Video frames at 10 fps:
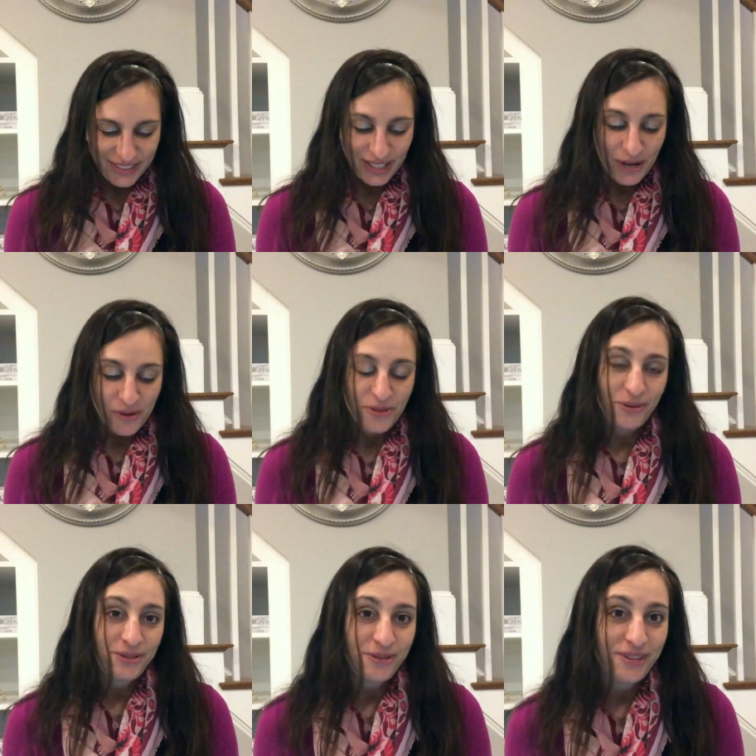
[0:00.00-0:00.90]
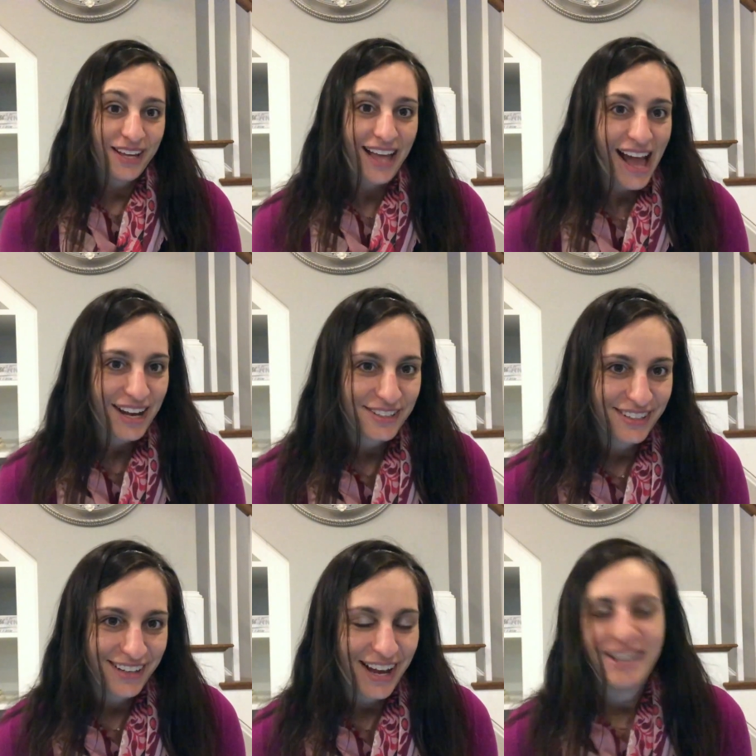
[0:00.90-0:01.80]
So those are the
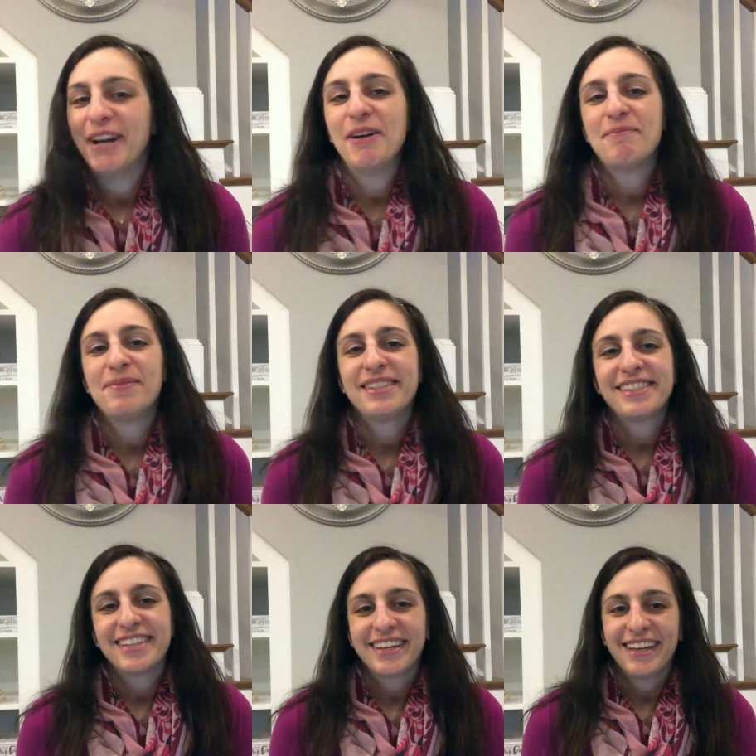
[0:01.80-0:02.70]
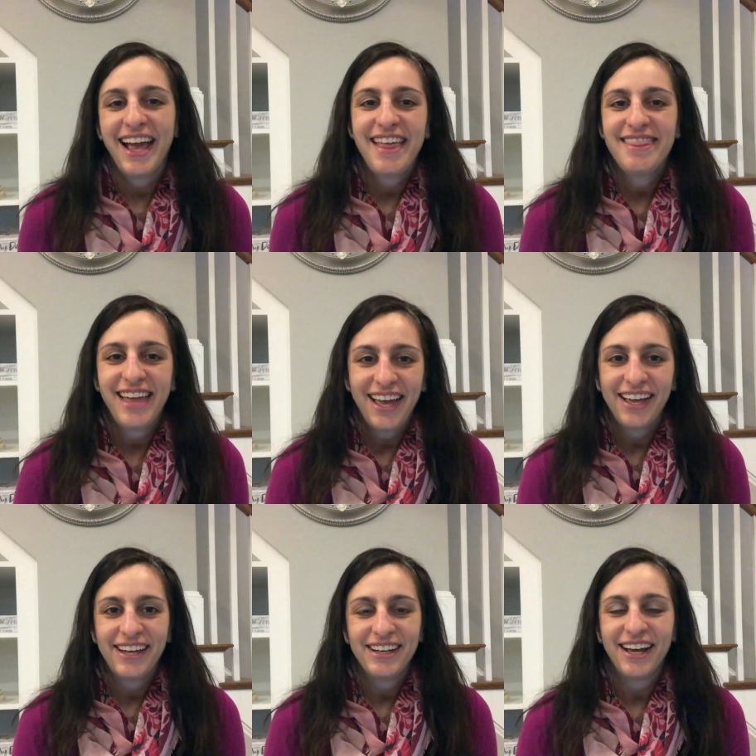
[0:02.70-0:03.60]
action items. And
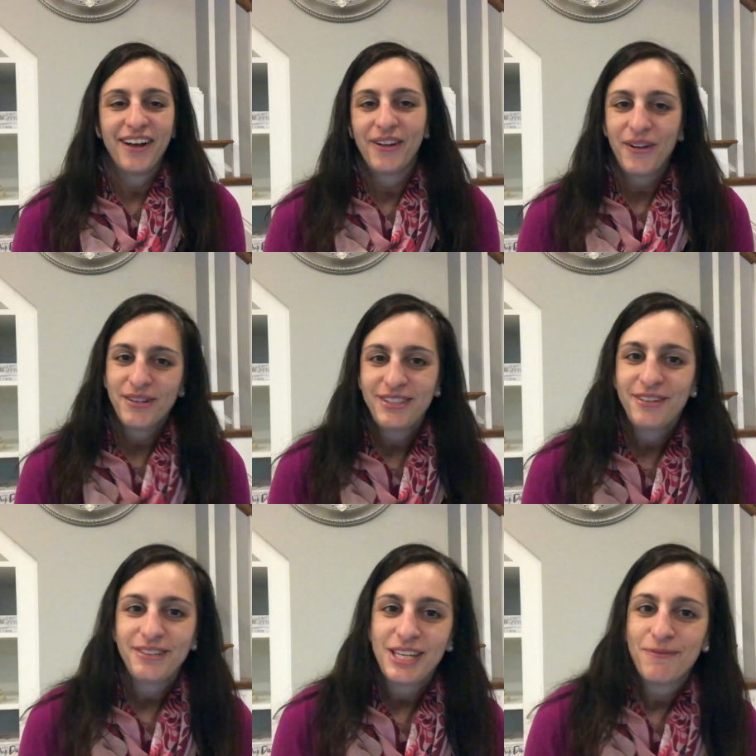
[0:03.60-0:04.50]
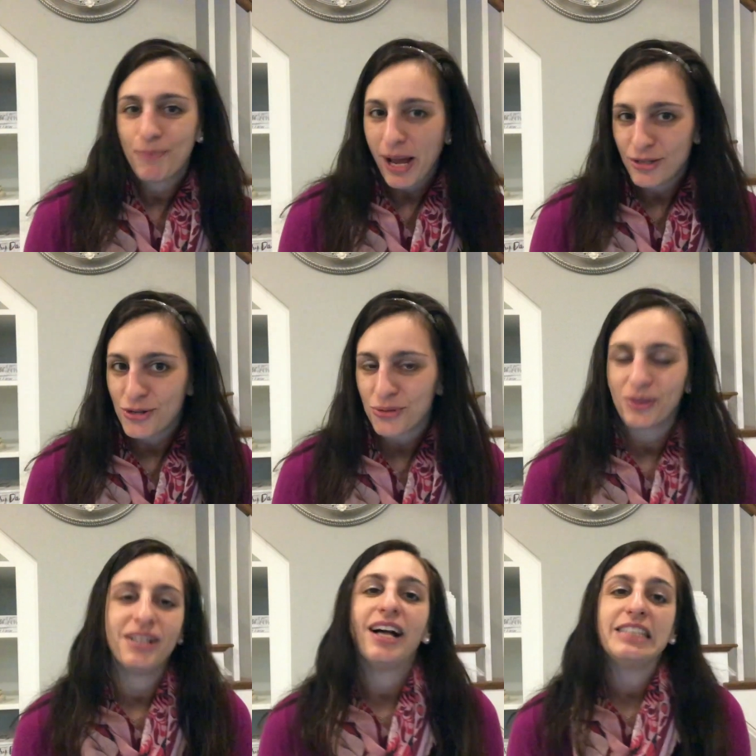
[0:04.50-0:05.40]
then I'll also leave, as
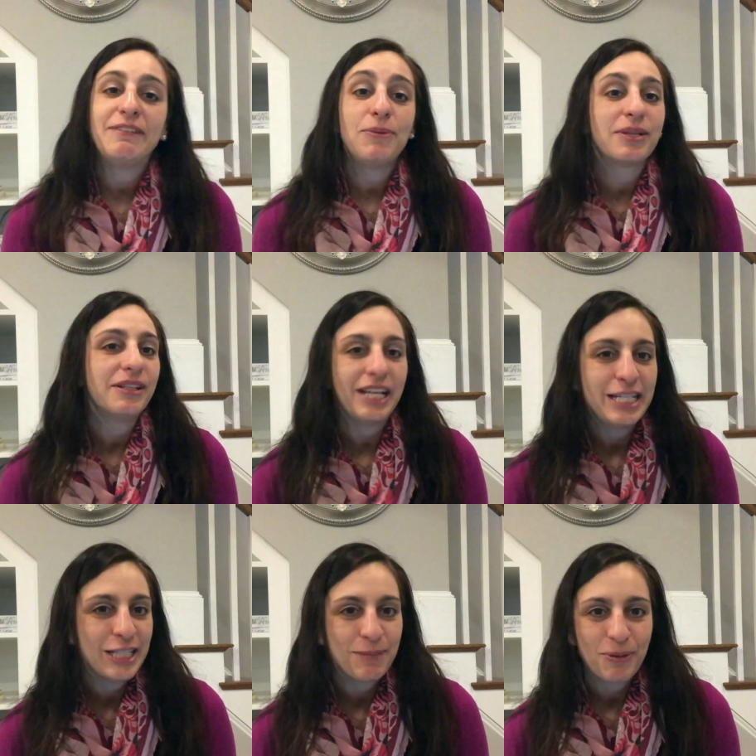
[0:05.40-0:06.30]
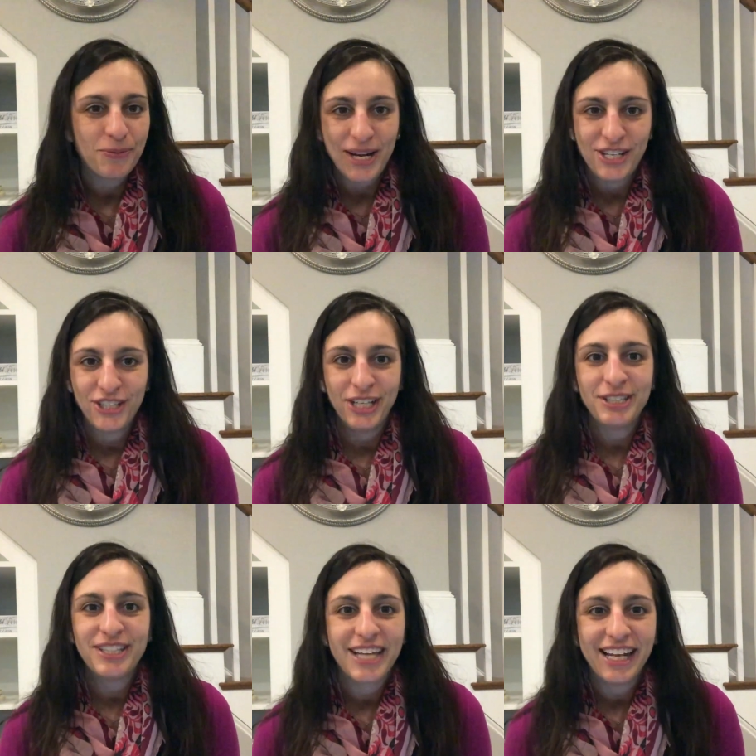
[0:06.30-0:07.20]
usual, I'll leave you with a little
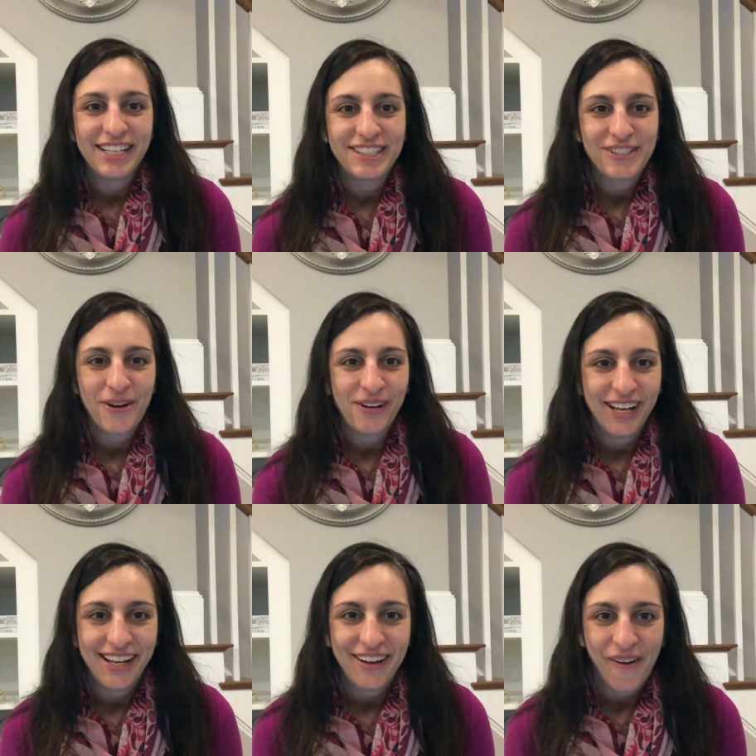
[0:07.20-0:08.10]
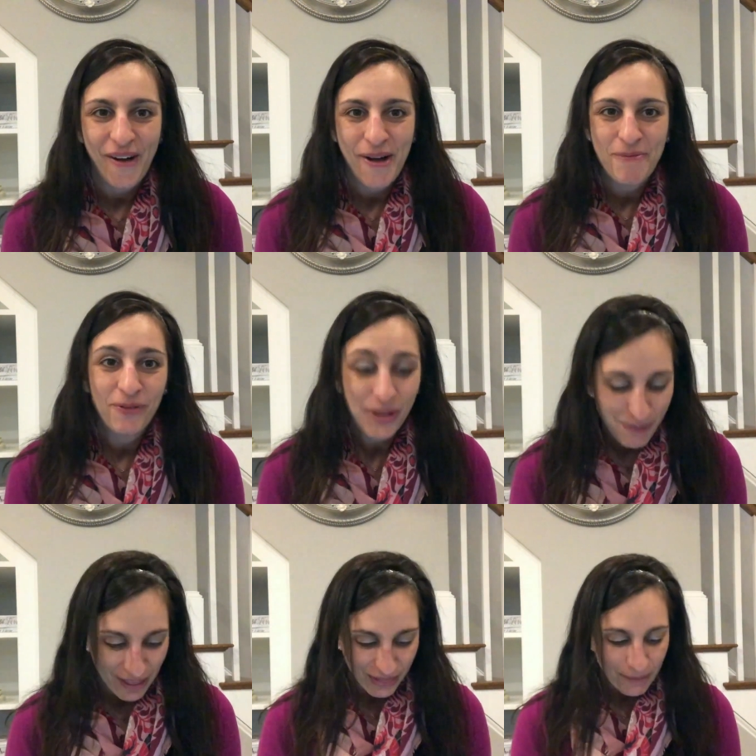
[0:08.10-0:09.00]
inspiration to get us started for the
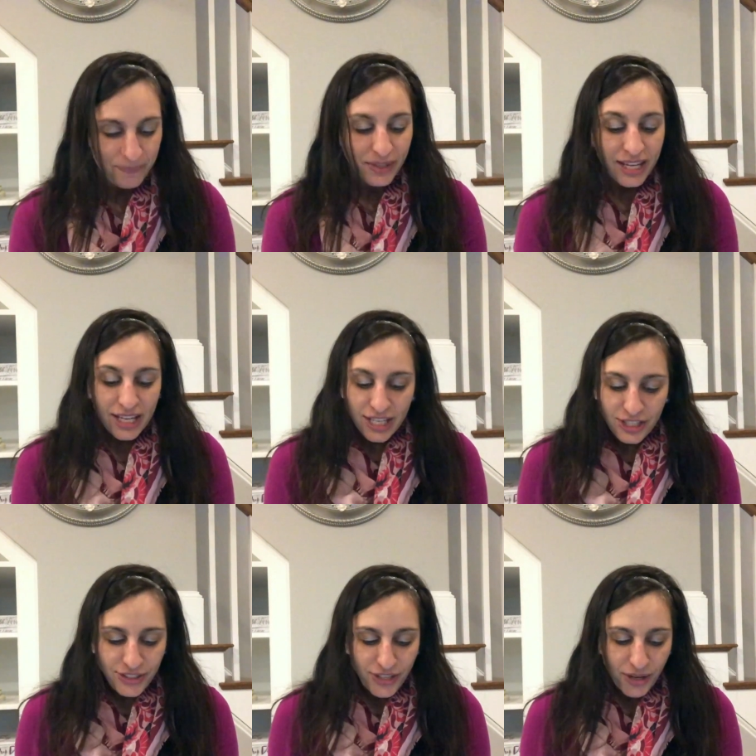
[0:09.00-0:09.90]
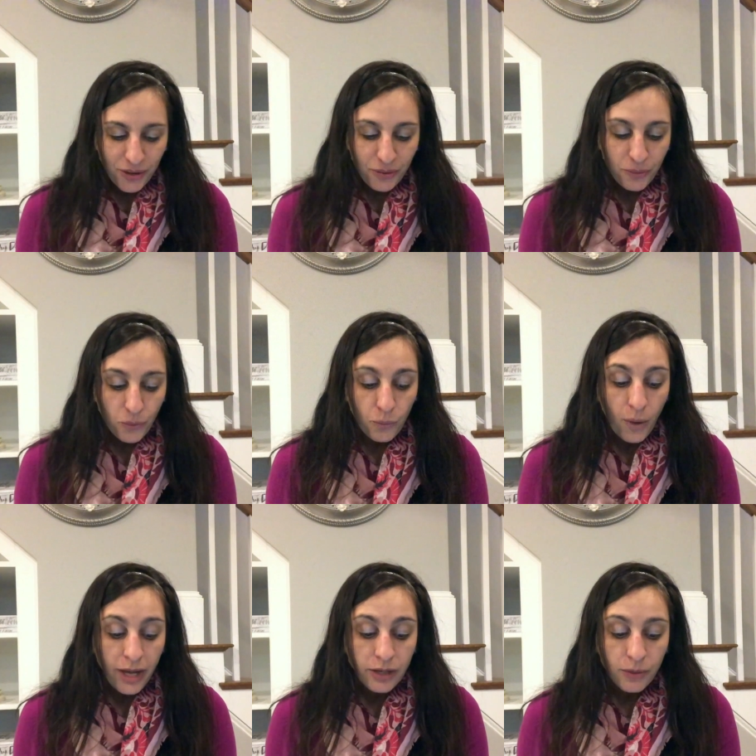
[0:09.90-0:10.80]
month. So
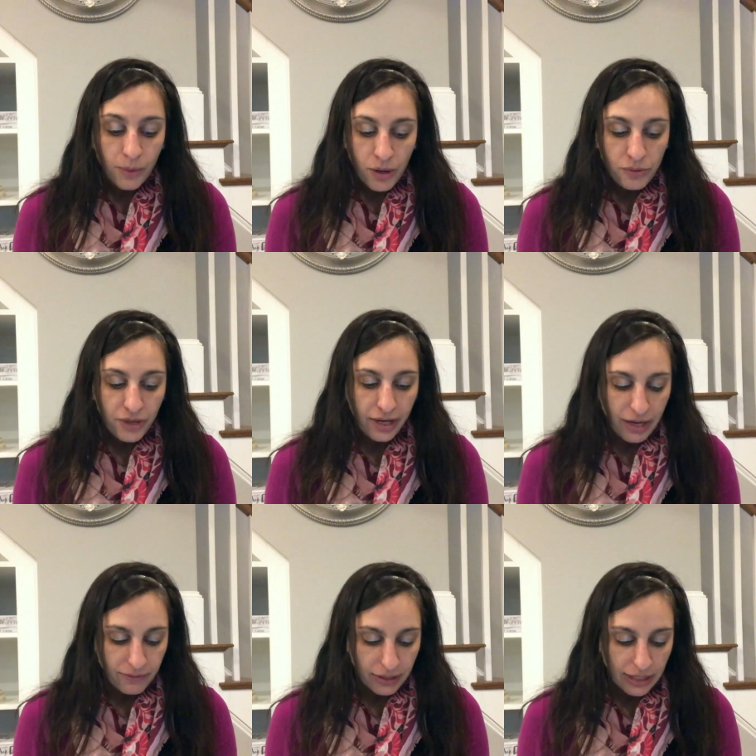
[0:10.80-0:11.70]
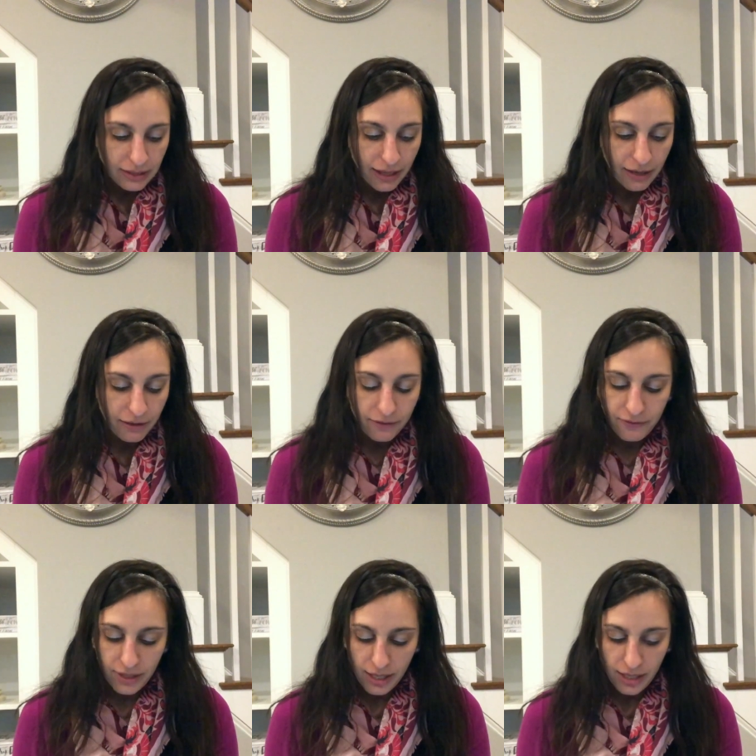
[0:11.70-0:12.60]
one quote that I really love
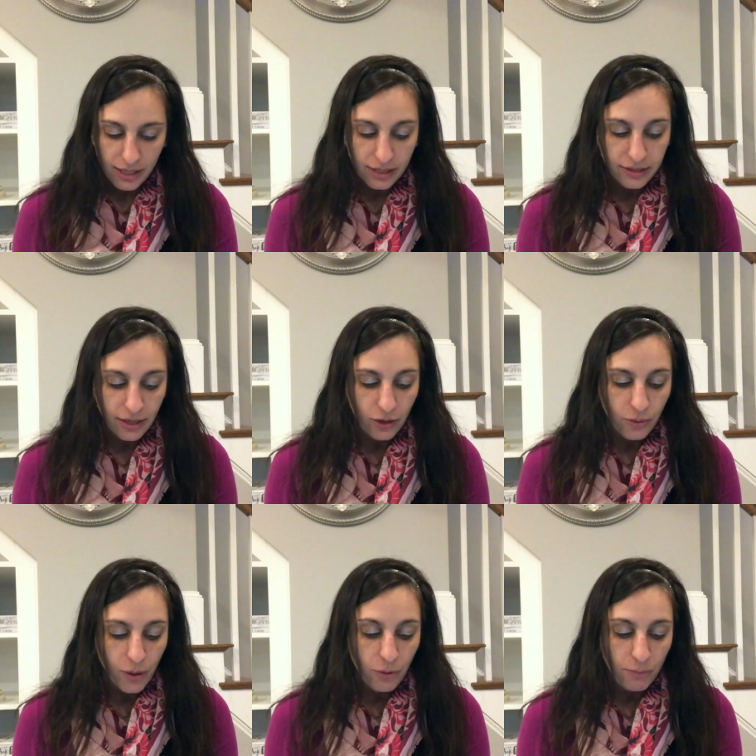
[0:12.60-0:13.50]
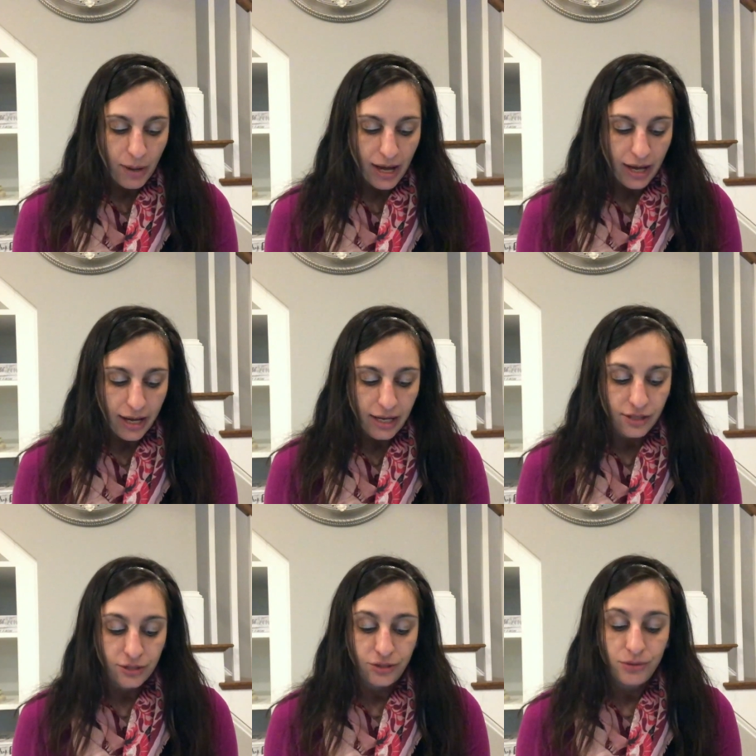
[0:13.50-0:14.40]
is a quote by
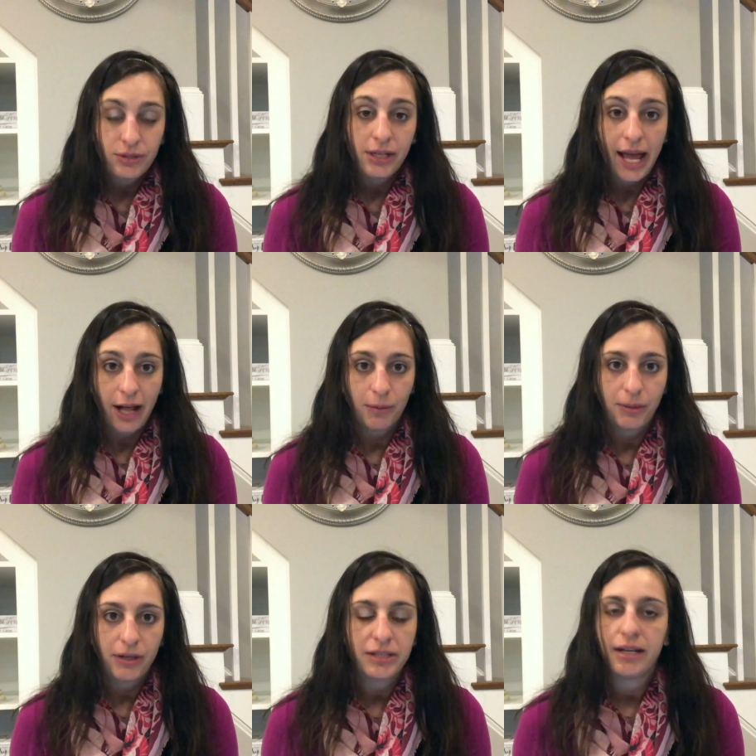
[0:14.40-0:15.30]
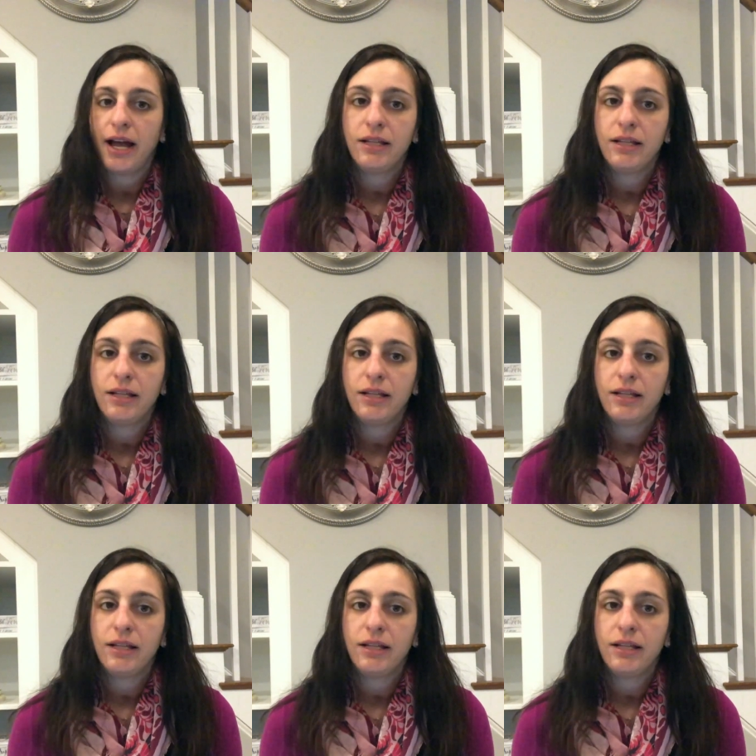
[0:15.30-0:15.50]
Susan Albers, and